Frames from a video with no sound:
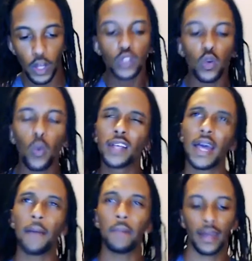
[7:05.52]
So what does
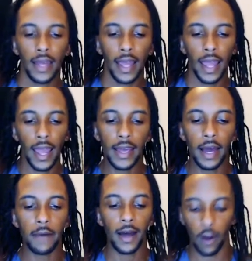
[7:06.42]
that mean?
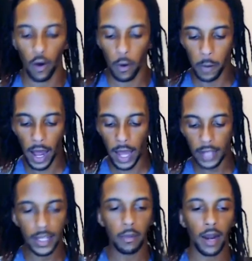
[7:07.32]
Ella va, or
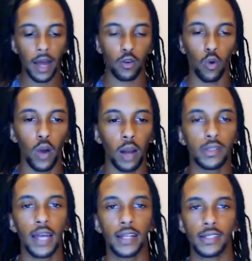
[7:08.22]
va de blanco. What I'm
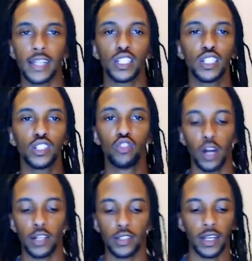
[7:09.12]
saying is that she's
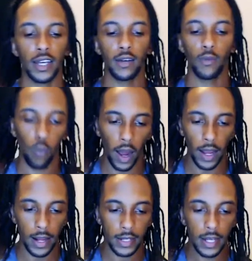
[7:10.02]
dressed in
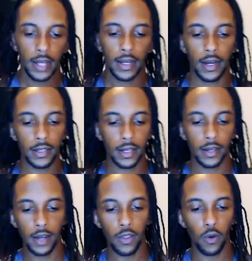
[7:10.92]
white. Now there's
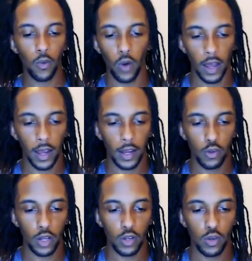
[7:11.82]
another way
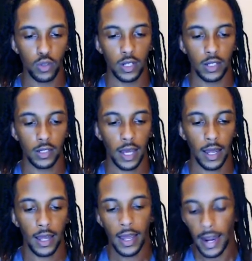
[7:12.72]
you can use it to
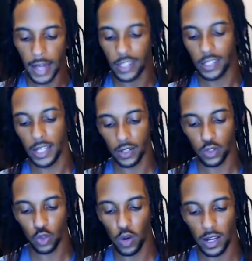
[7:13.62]
say, and I actually get
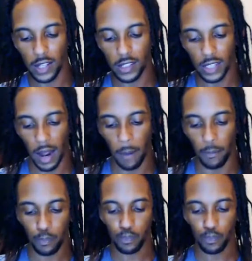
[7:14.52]
into it because I